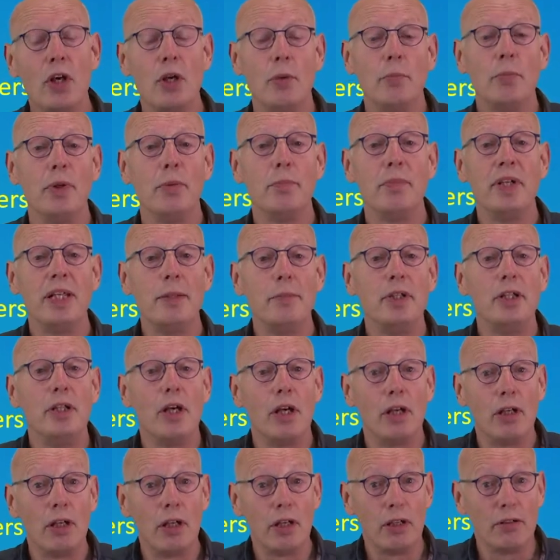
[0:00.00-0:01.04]
but maybe a
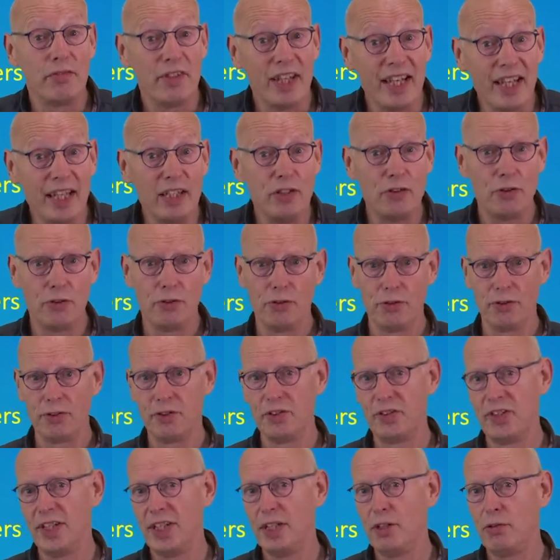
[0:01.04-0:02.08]
lot of internal
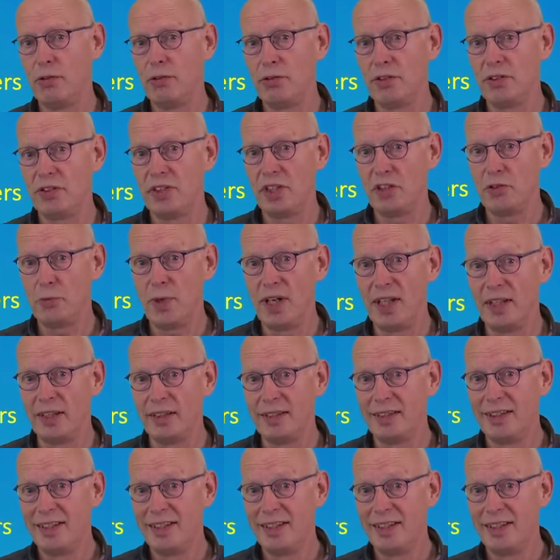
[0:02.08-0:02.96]
stakeholders as well.